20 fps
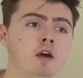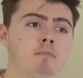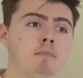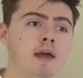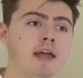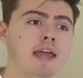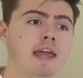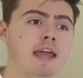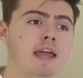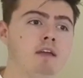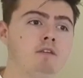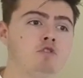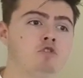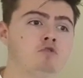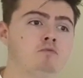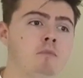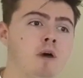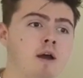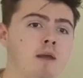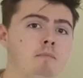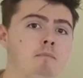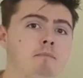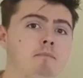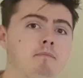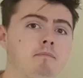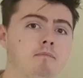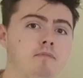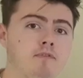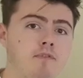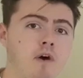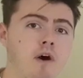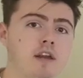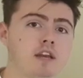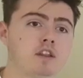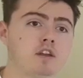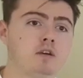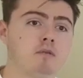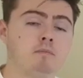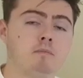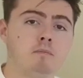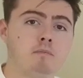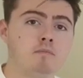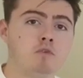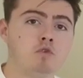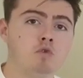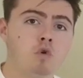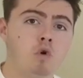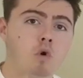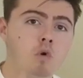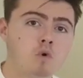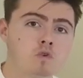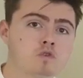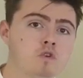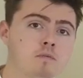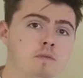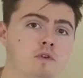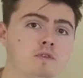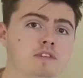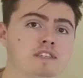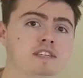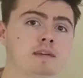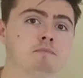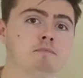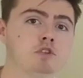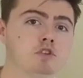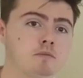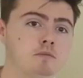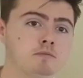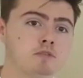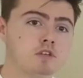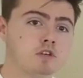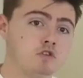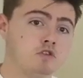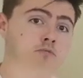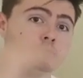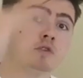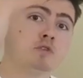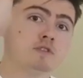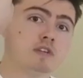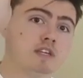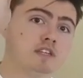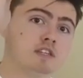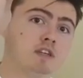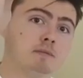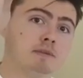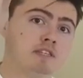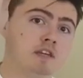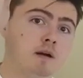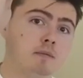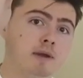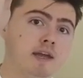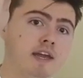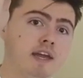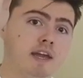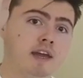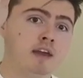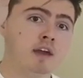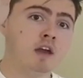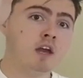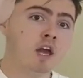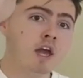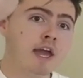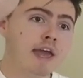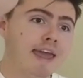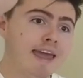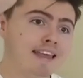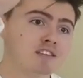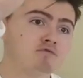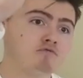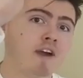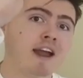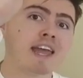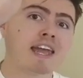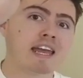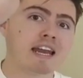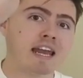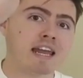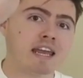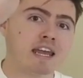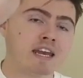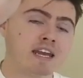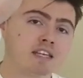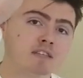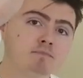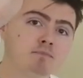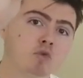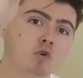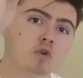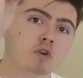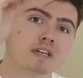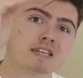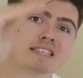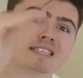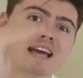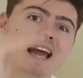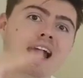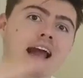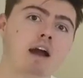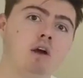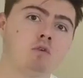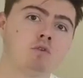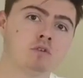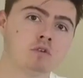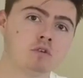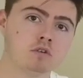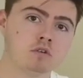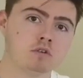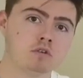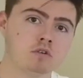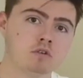But you might find that your autoimmune symptoms, your immune system is up here, is regulated, it's brought down